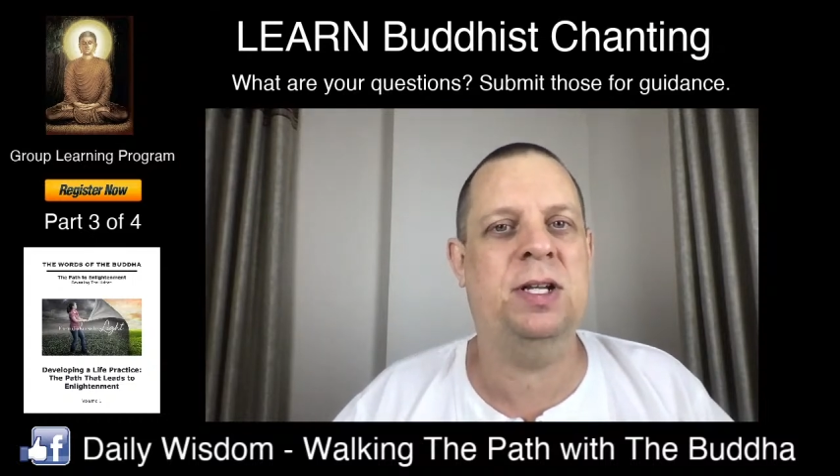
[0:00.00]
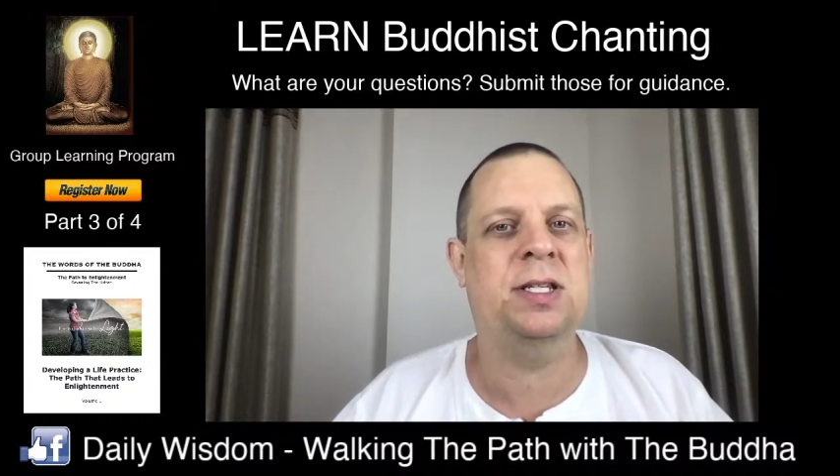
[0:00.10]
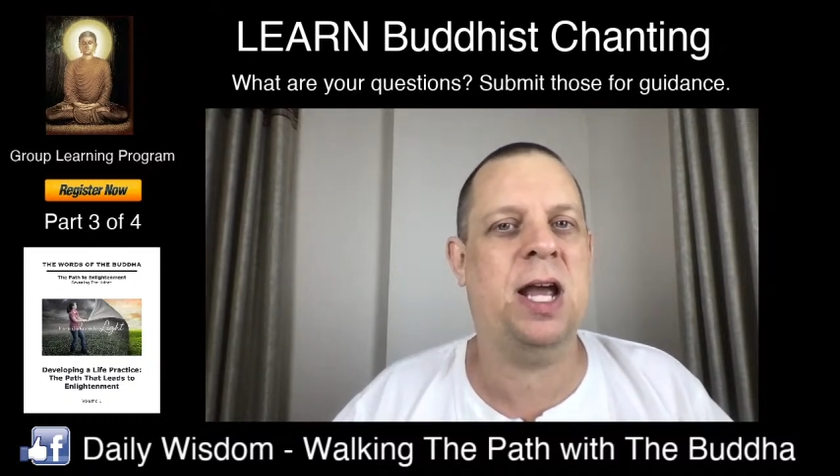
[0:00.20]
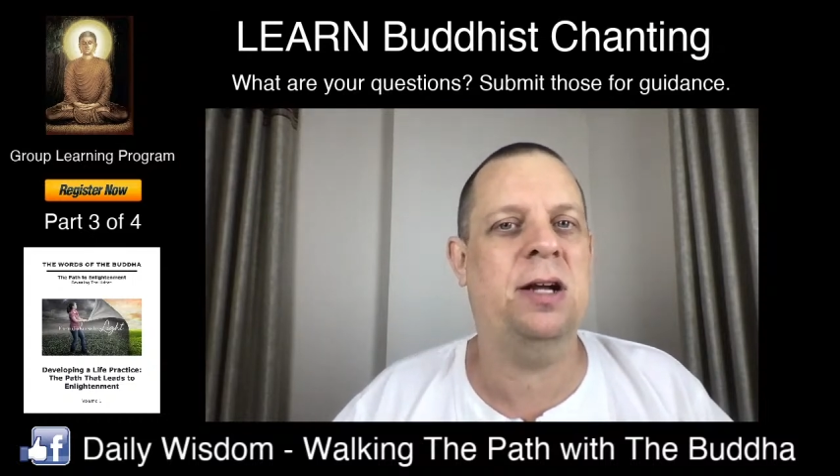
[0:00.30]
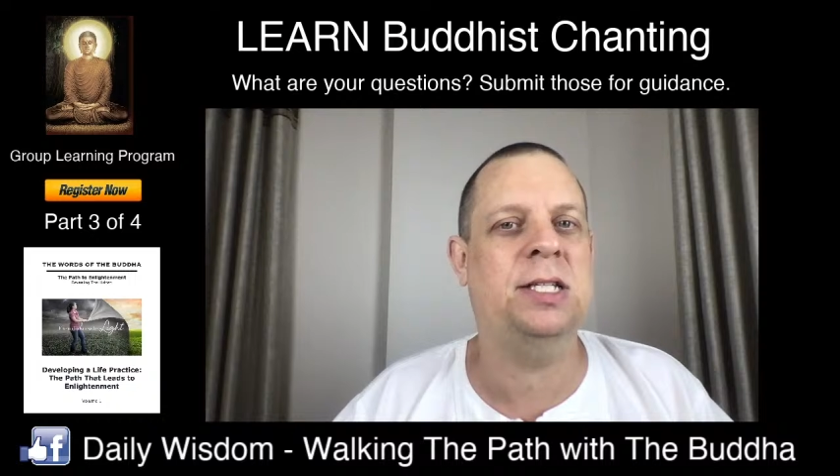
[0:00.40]

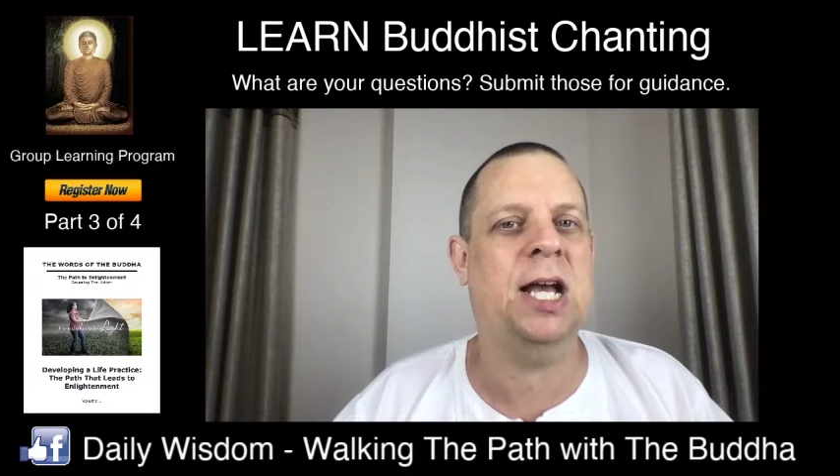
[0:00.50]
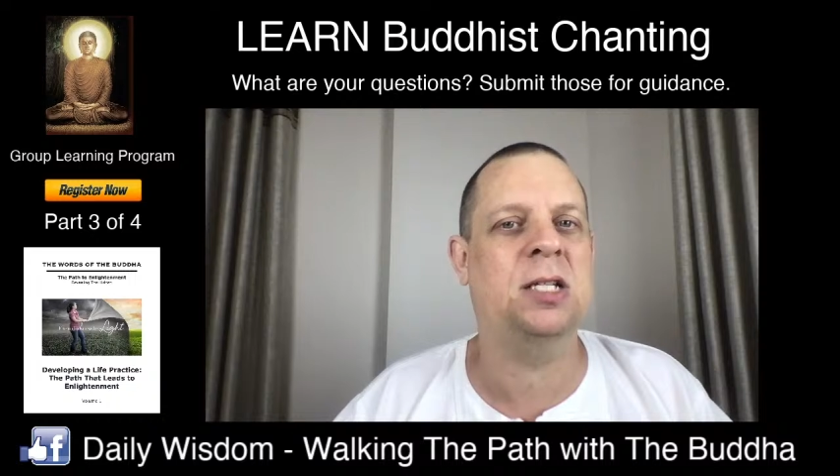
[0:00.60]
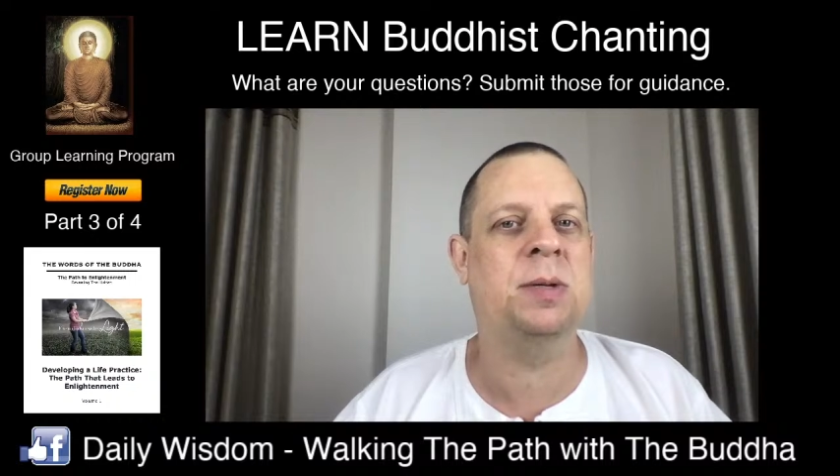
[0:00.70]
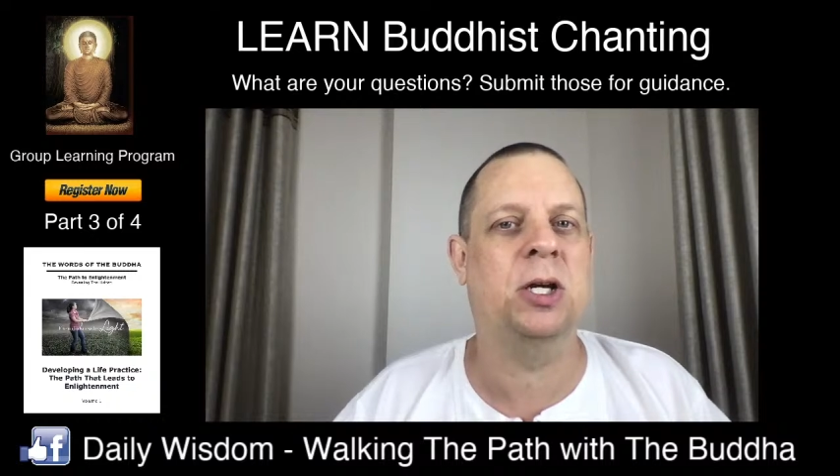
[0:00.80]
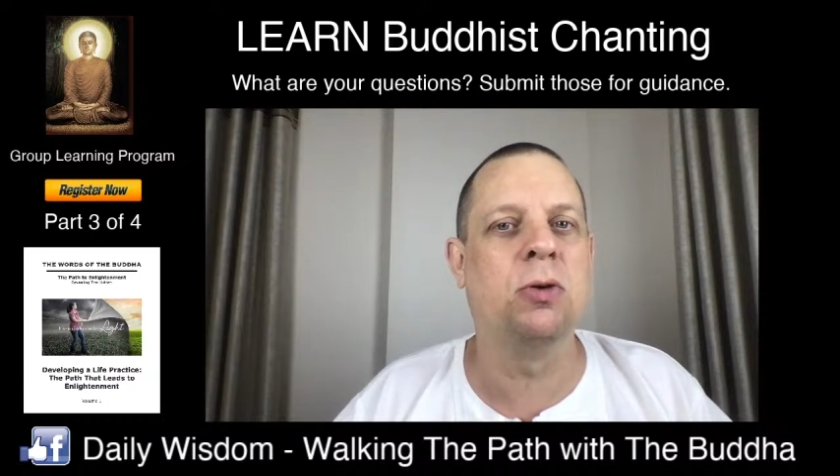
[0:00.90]
desire,
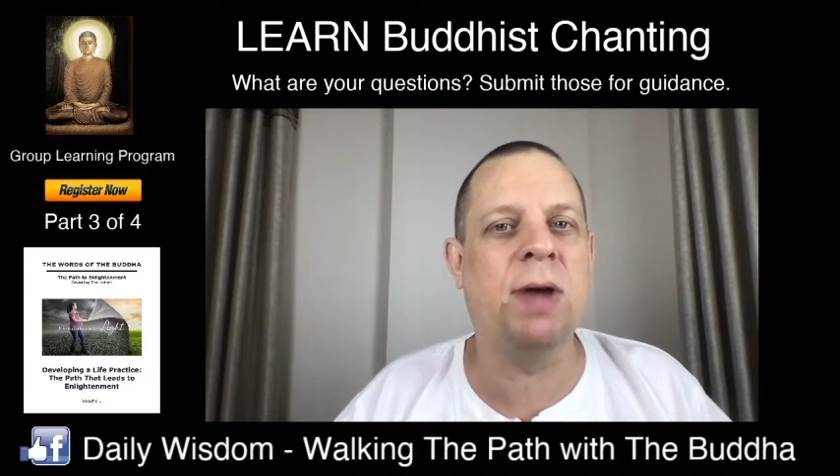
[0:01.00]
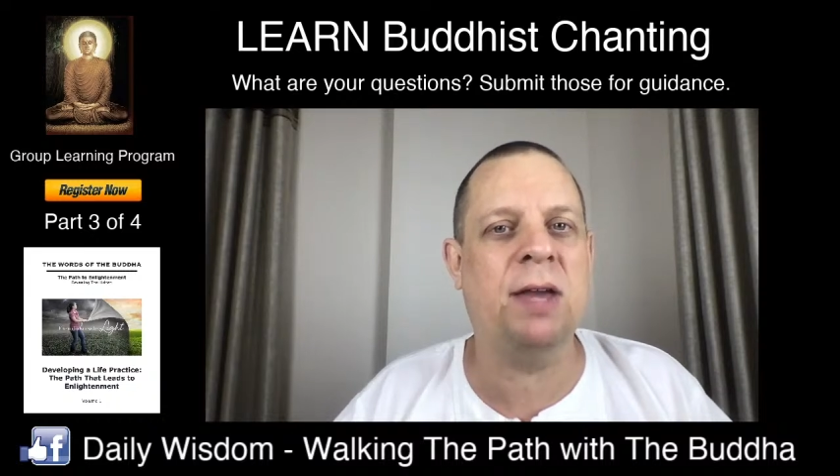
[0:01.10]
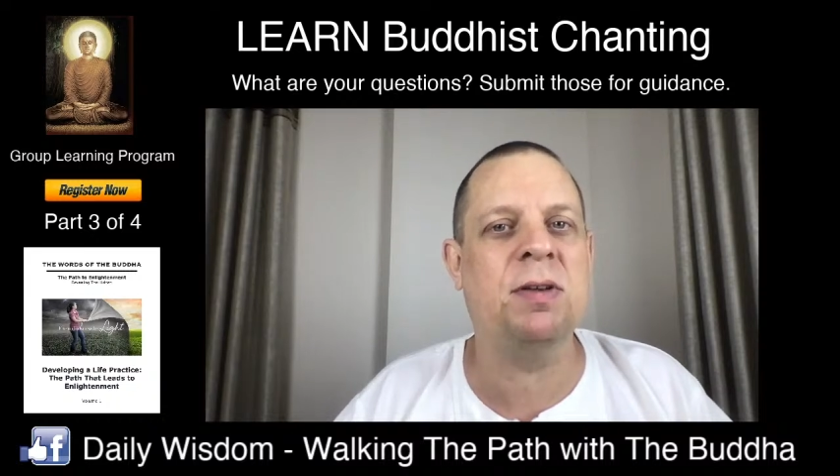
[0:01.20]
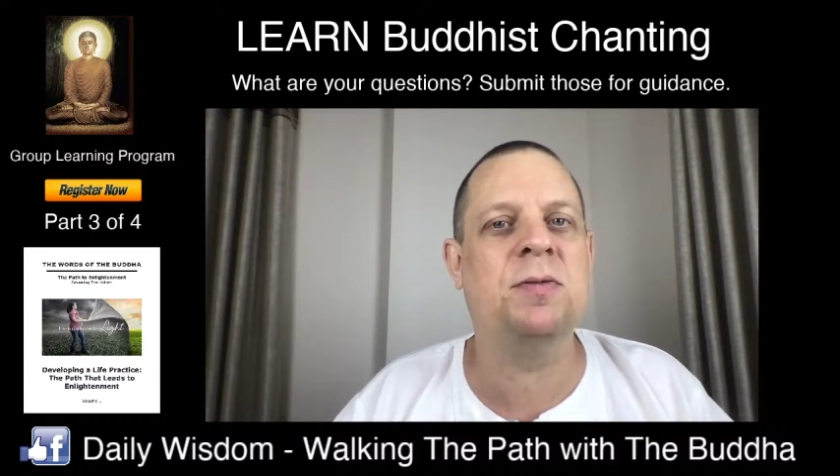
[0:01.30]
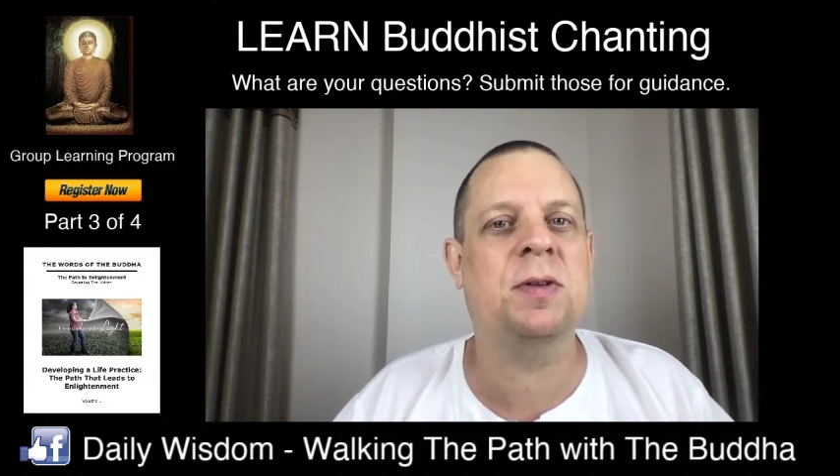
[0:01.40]
attachment,
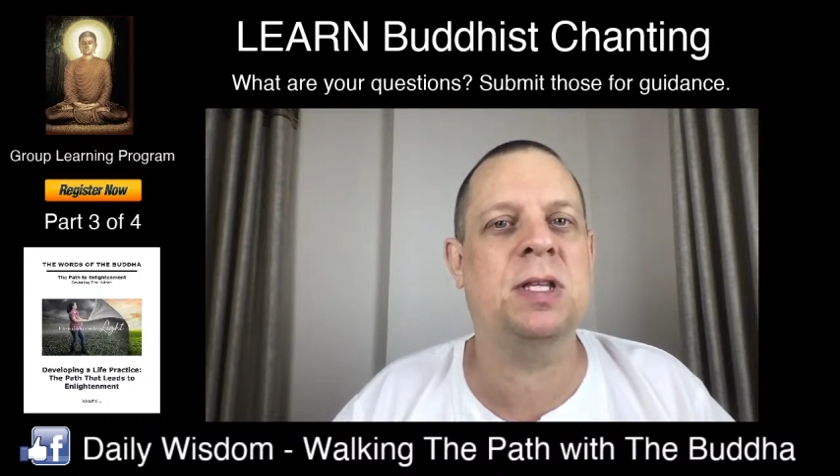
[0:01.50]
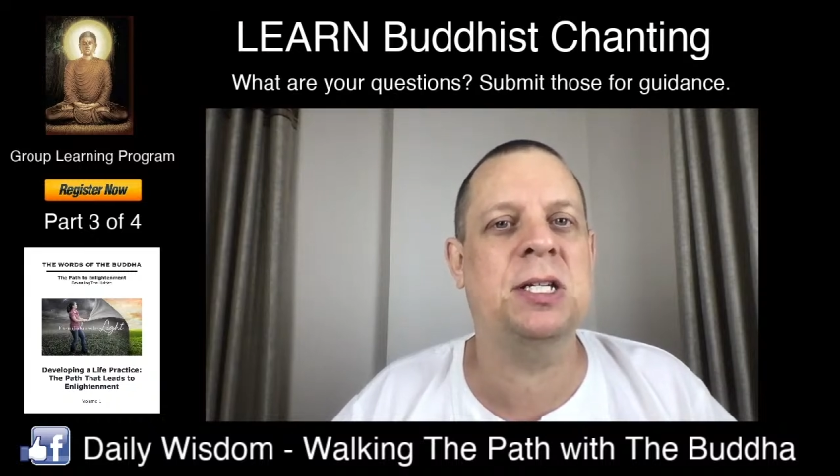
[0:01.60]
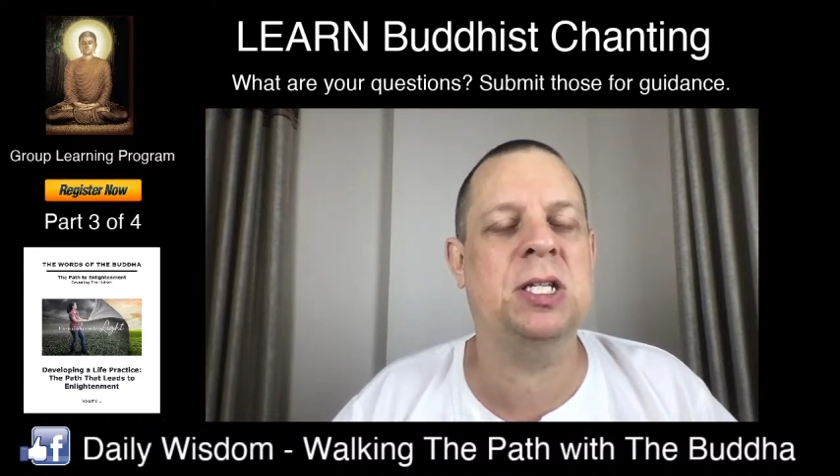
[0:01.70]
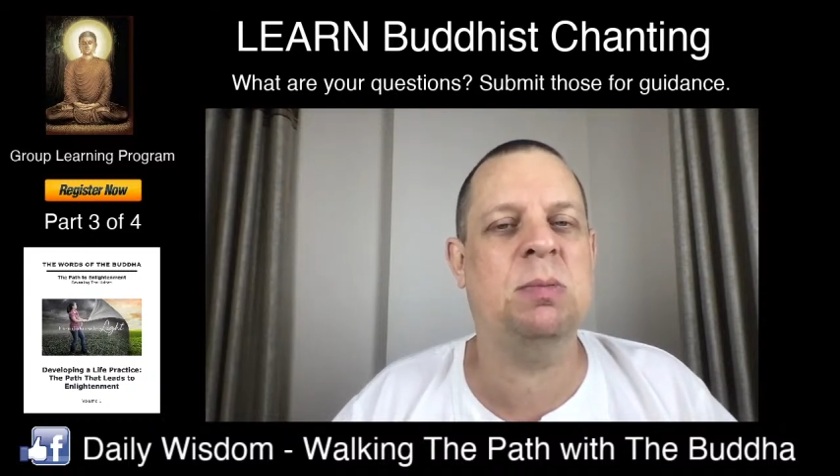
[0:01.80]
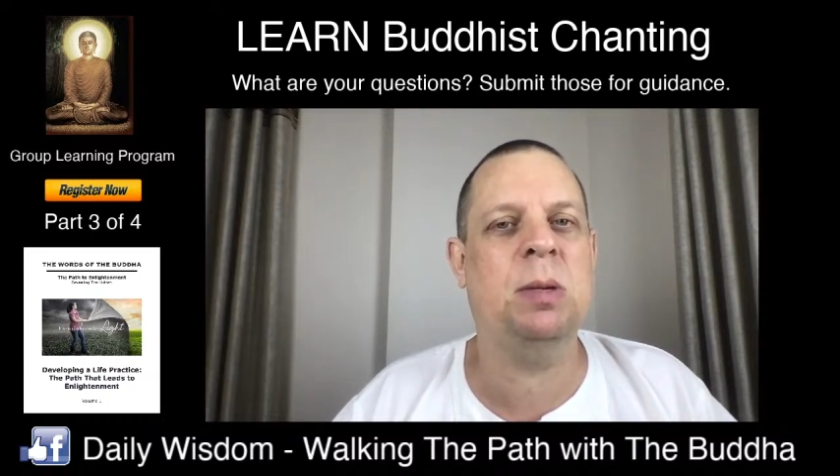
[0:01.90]
craving for
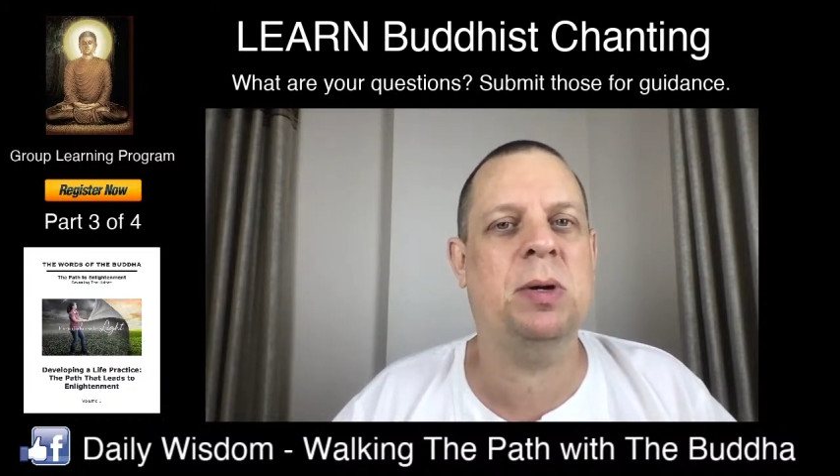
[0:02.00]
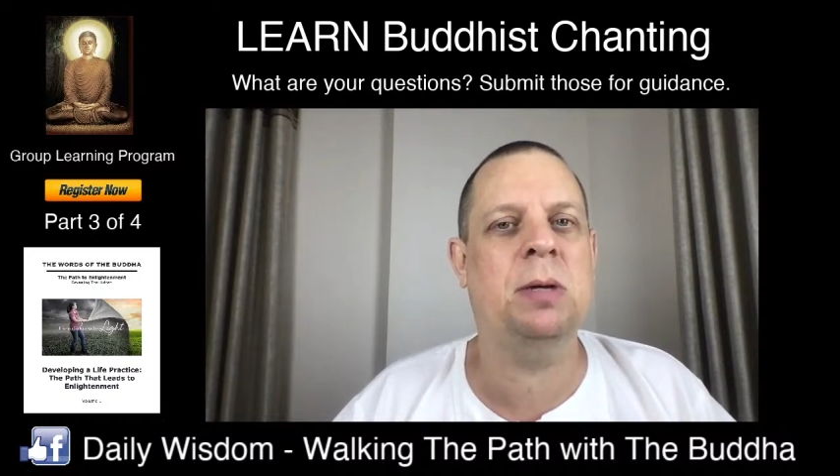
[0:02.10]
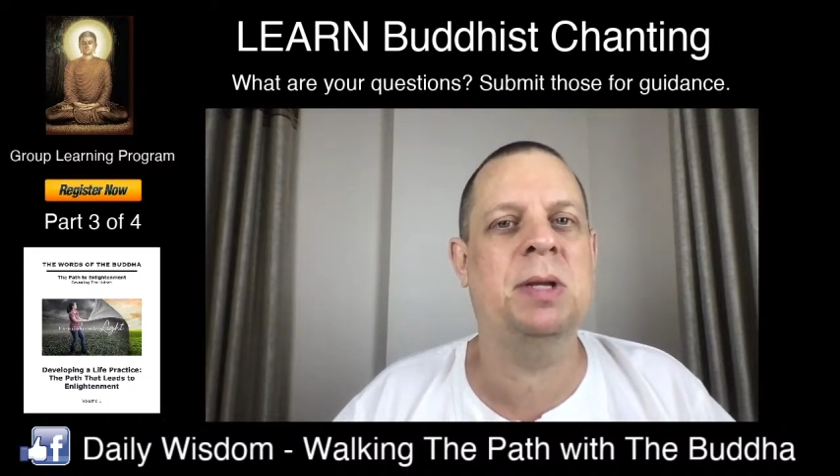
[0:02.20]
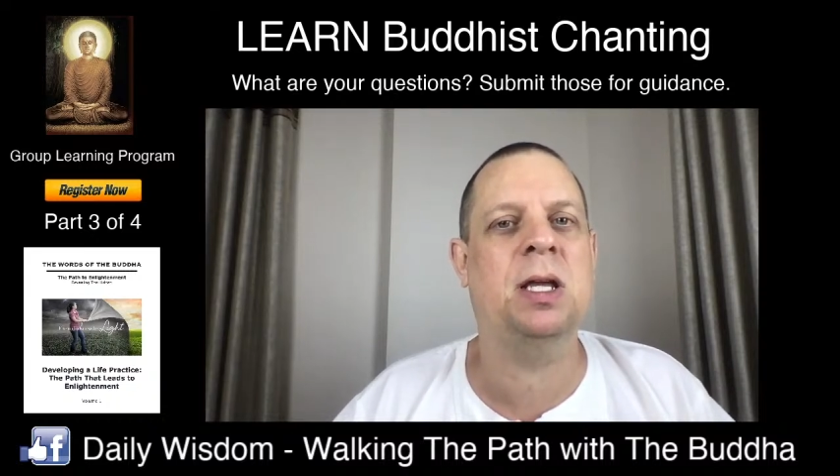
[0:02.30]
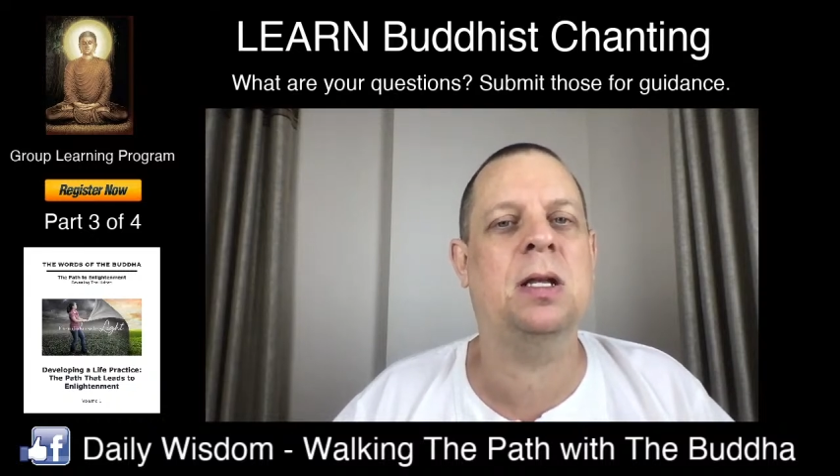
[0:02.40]
things to be
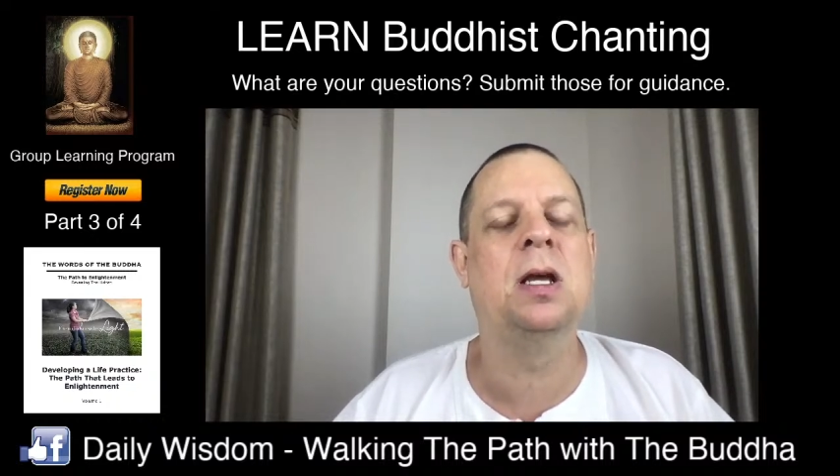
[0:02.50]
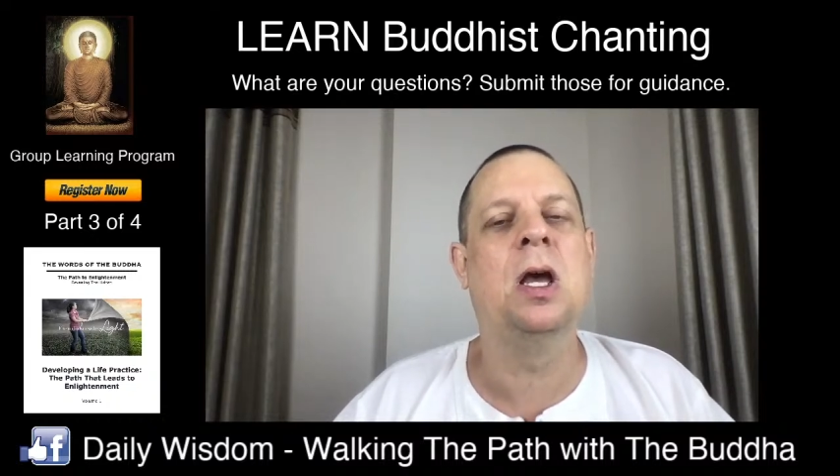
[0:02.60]
permanent.